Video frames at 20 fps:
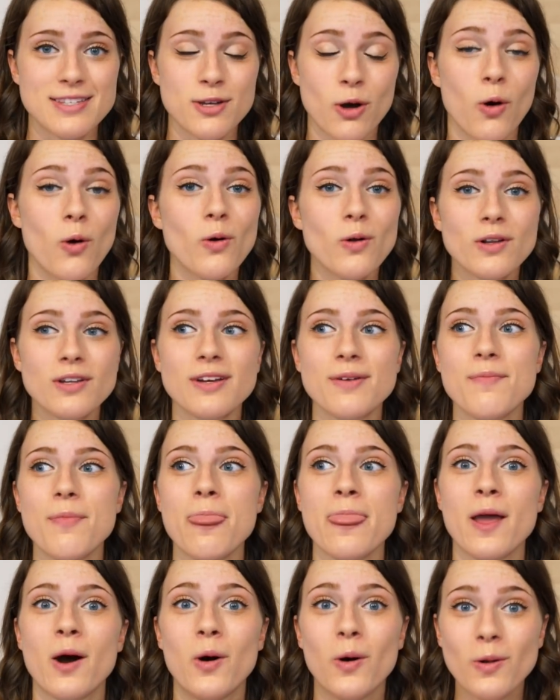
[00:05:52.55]

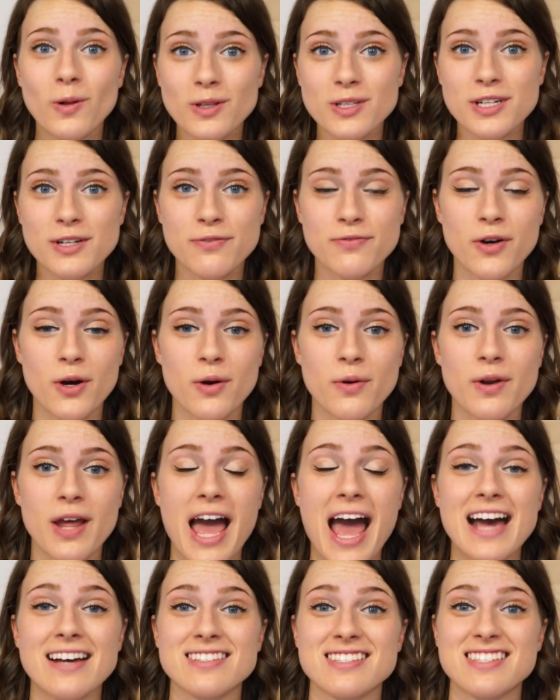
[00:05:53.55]
hold your
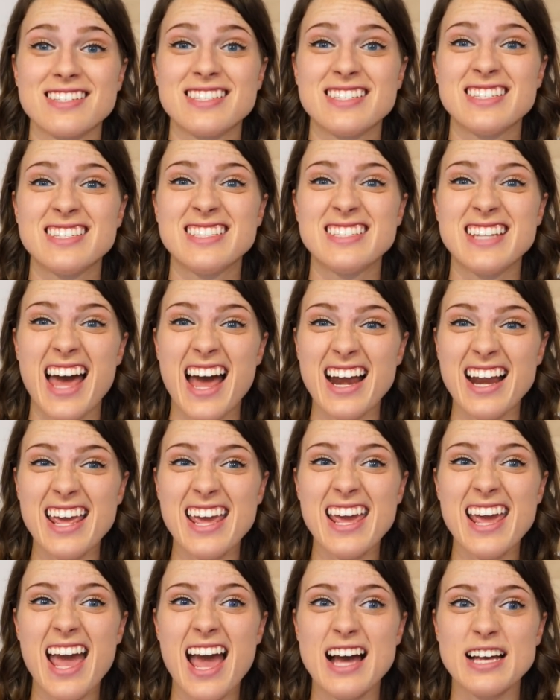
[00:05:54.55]
phone as
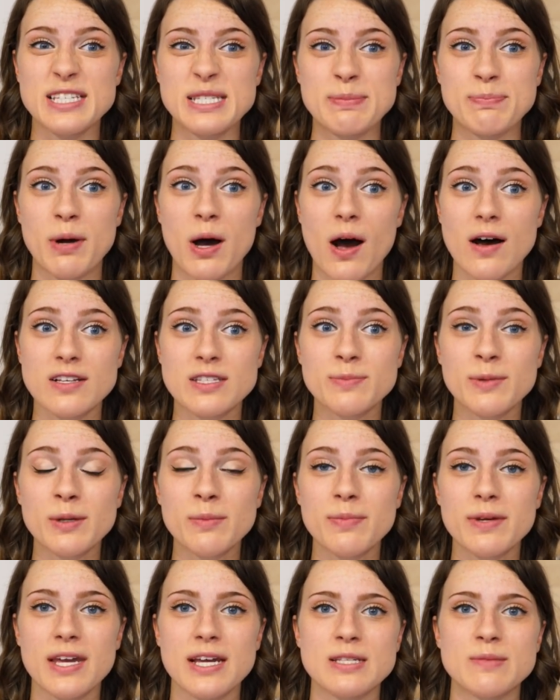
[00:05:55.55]
steady as
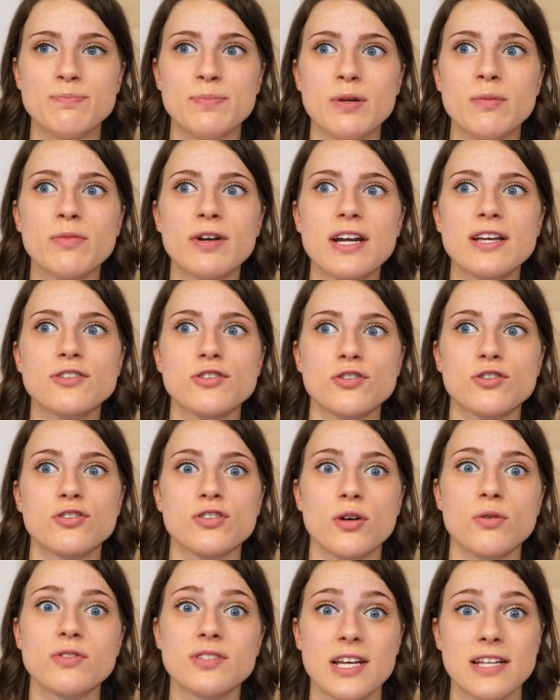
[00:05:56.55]
possible because boomerangs are
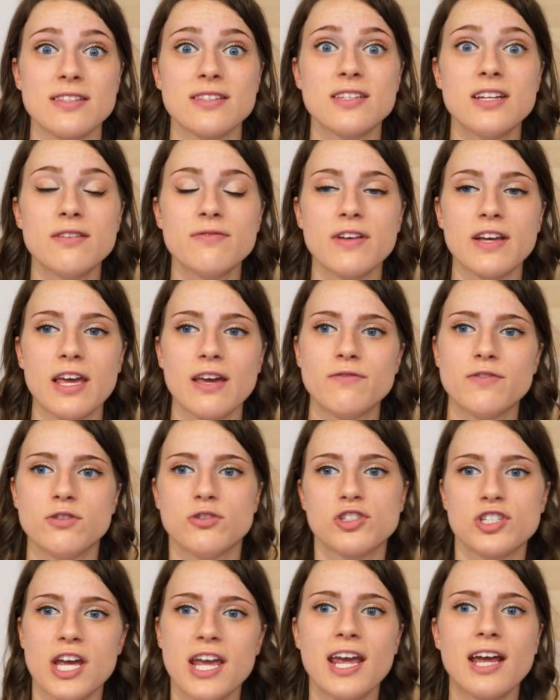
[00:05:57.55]
so sensitive. Like if you
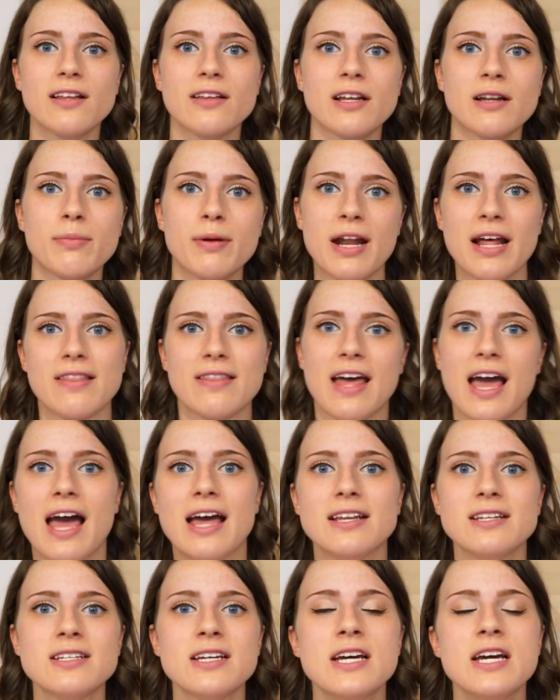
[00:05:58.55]
shake it a little bit at the
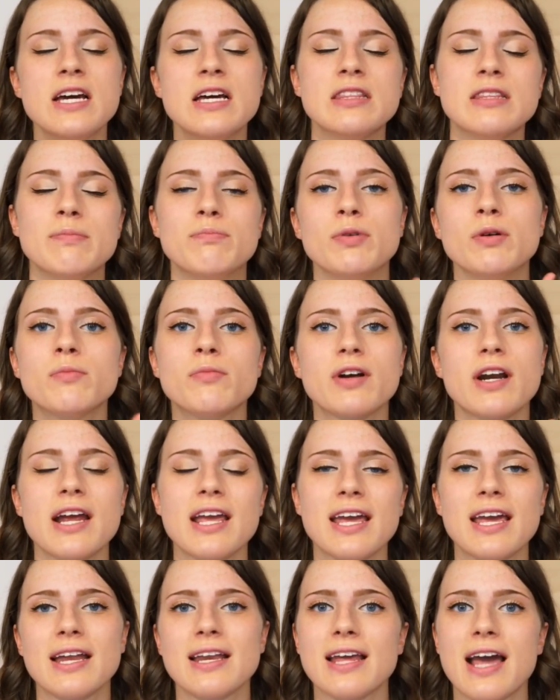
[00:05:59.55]
end, the
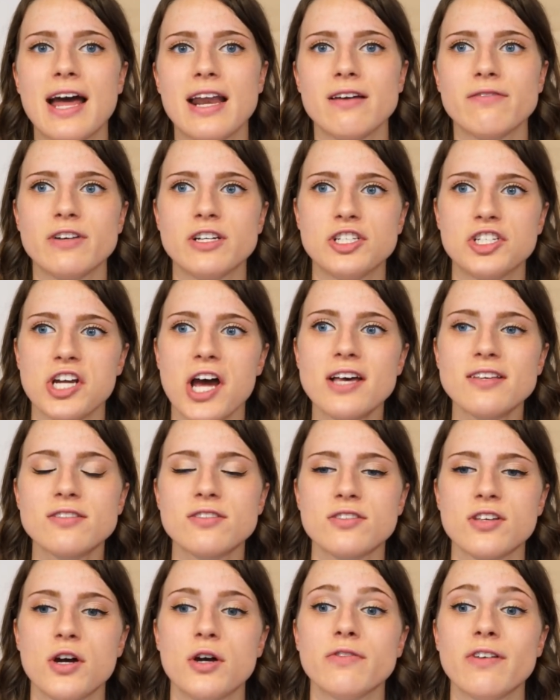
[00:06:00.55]
boomerang can kind of
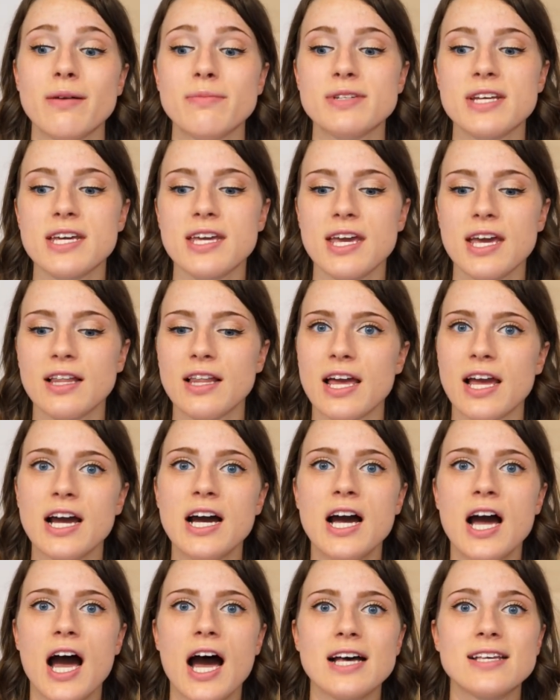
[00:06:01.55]
adjust. So if I'm taking like
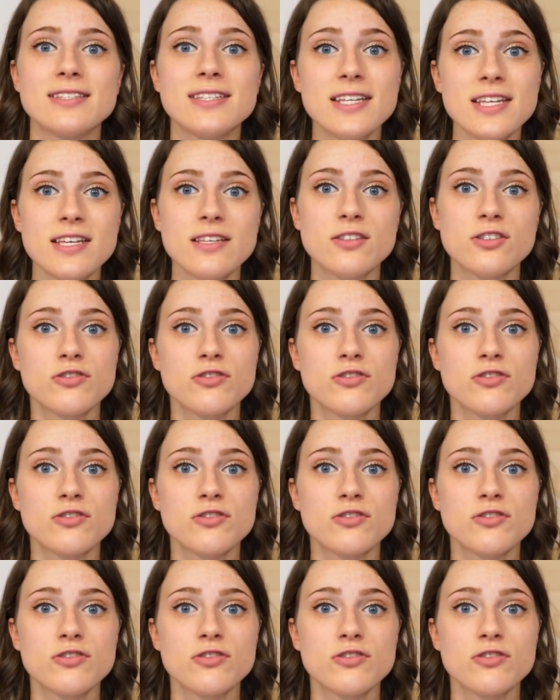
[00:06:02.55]
a city